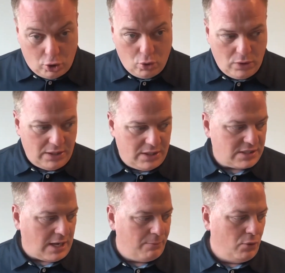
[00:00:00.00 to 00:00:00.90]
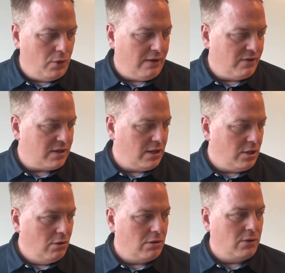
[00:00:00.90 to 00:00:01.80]
You need to stop doing
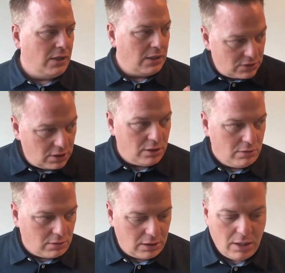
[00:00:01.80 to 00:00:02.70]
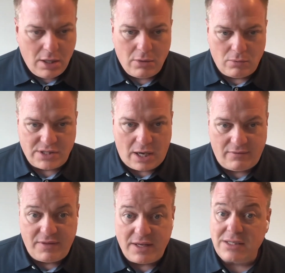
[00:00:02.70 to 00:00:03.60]
everything you're doing so that you can
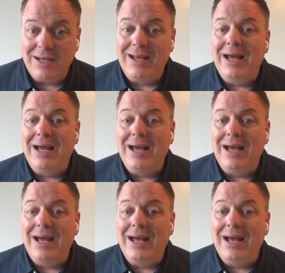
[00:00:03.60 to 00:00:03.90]
resolve this.